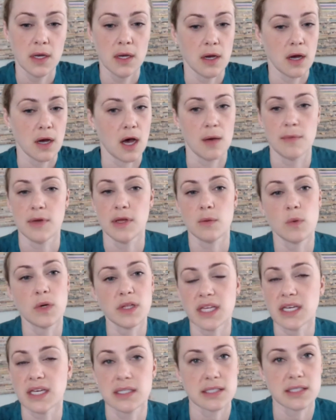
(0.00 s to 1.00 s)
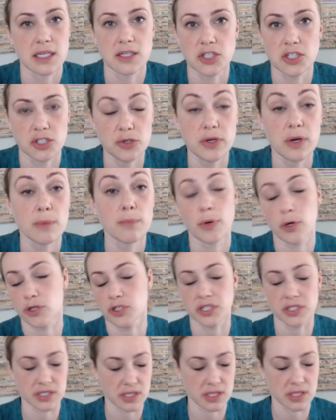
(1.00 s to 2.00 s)
Um, and what that essentially, you can
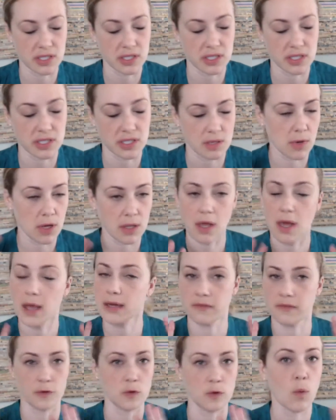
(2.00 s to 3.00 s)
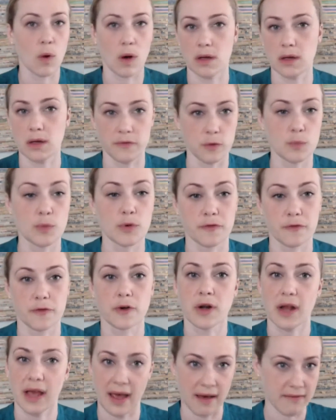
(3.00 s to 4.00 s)
purchase them online if you want, if you prefer to
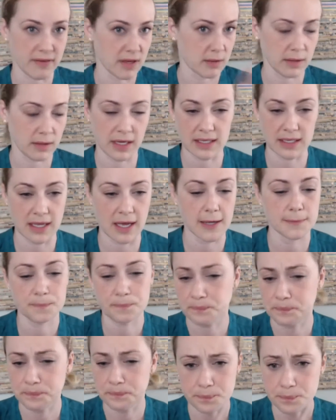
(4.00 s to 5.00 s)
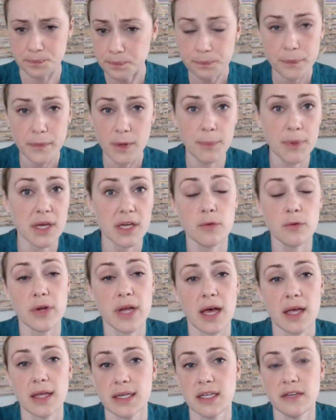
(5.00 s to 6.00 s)
have it like that. But in
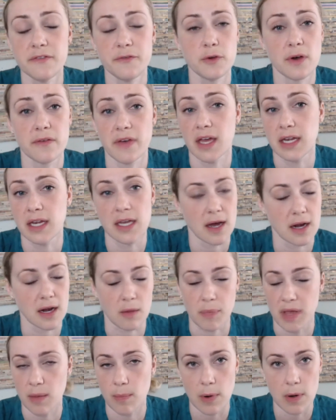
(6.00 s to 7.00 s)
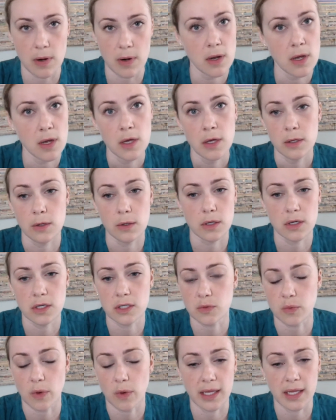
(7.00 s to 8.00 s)
reality, if you have any kind of paper, you can
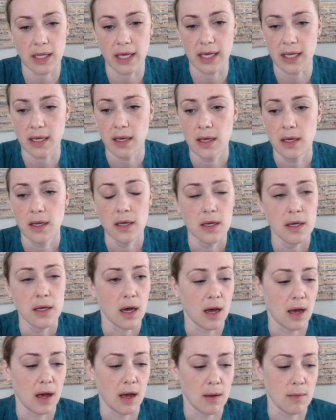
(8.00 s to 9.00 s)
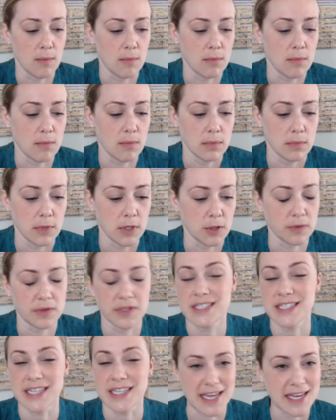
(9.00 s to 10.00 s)
just write like um, you know, the
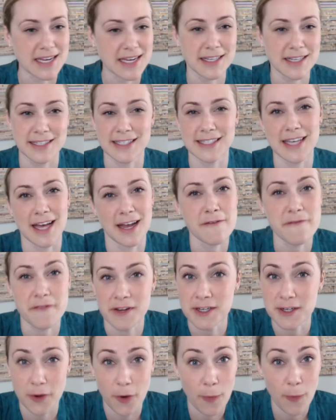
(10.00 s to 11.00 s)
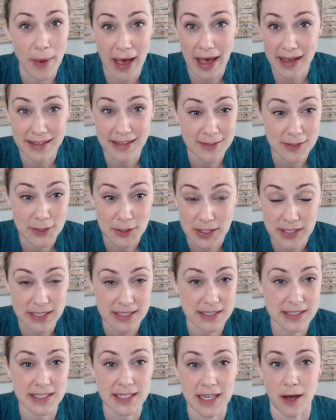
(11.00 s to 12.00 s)
date because it's kind of fun to go back and look
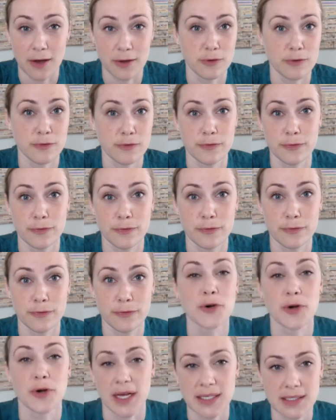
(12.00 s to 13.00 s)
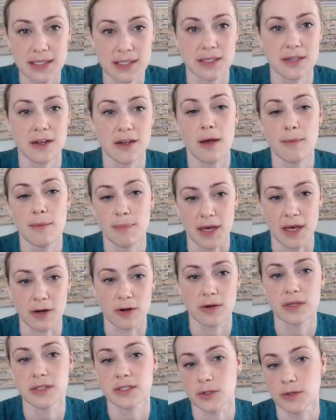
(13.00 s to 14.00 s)
and see how you've progressed and gotten
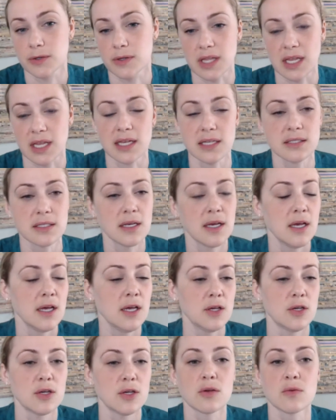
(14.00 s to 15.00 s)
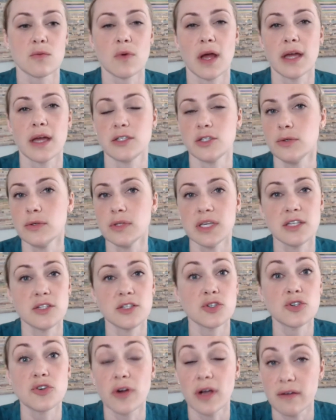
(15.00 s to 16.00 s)
better at certain things. You can write two things
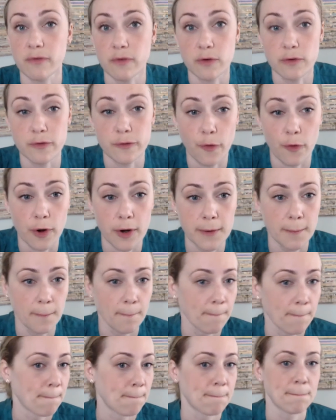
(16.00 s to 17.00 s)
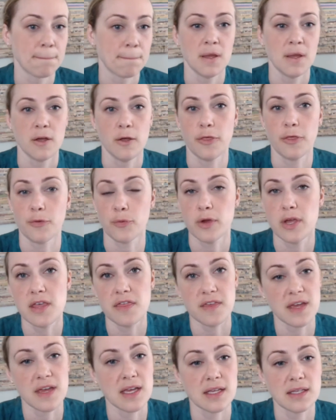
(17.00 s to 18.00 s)
you're grateful for, three
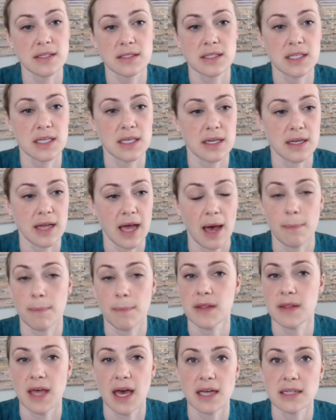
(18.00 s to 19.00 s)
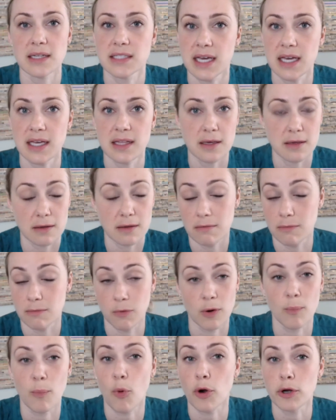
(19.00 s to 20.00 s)
things that happened that day that were
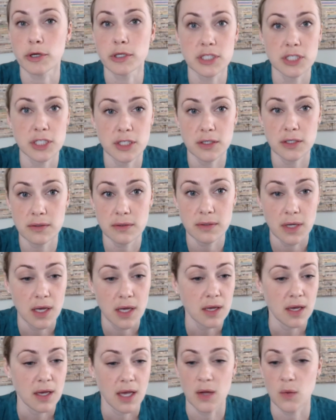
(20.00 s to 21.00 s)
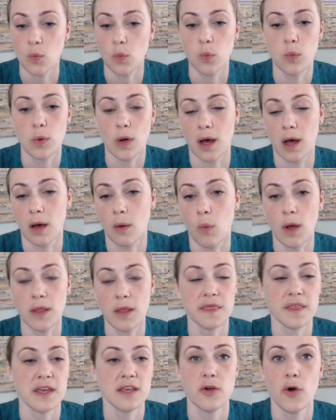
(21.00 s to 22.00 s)
important to you, and uh, one
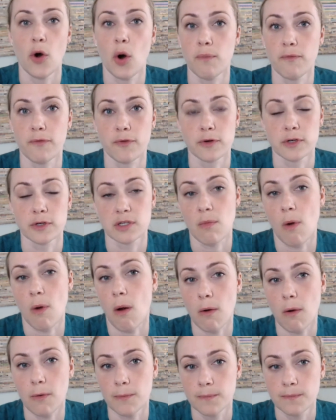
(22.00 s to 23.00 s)
thing you hope for tomorrow.